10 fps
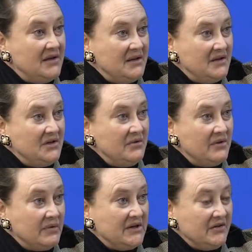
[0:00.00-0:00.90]
do the
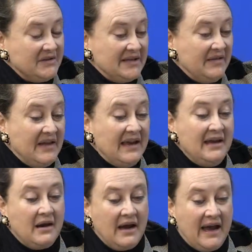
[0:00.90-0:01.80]
returns, and they
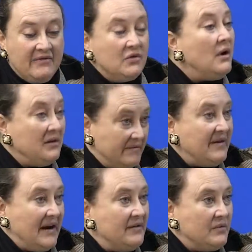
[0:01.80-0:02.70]
have
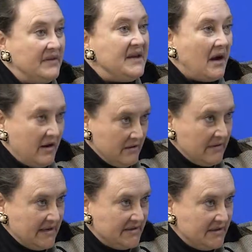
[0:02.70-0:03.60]
qualified with the
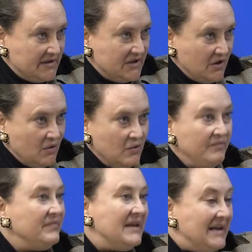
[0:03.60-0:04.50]
IRS. So
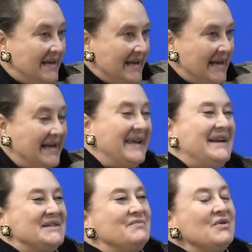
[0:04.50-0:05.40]
again,
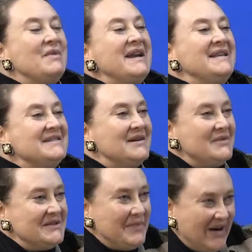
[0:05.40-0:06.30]
it's more money in
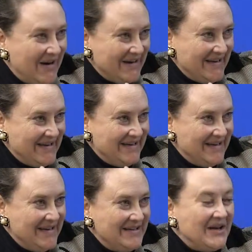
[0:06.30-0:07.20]
someone's pocket. Right.
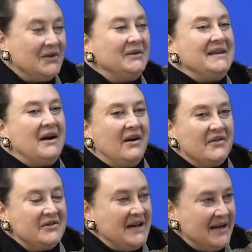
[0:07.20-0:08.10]
Not only are their
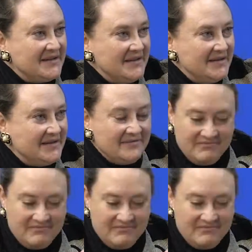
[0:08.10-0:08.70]
taxes